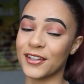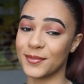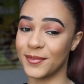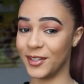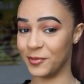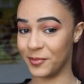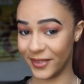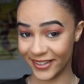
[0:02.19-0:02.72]
it's
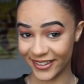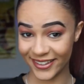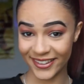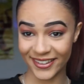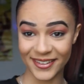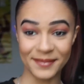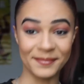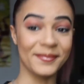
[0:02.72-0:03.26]
been a minute,
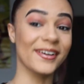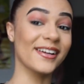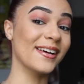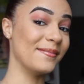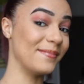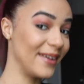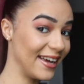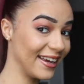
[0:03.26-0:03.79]
but
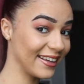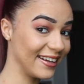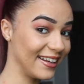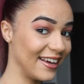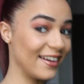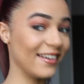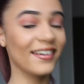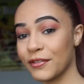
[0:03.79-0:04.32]
I'm back
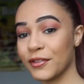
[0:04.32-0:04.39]
now.